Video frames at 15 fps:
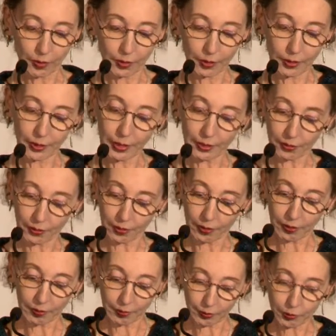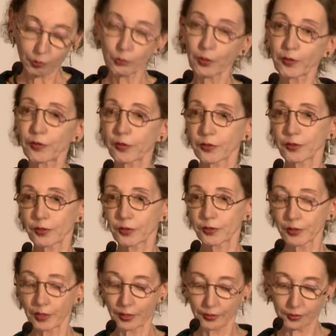he had an extraordinary
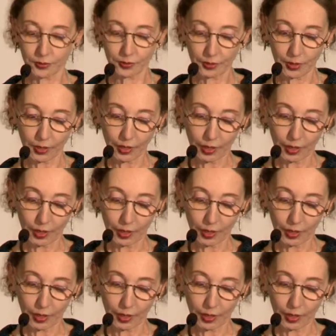success,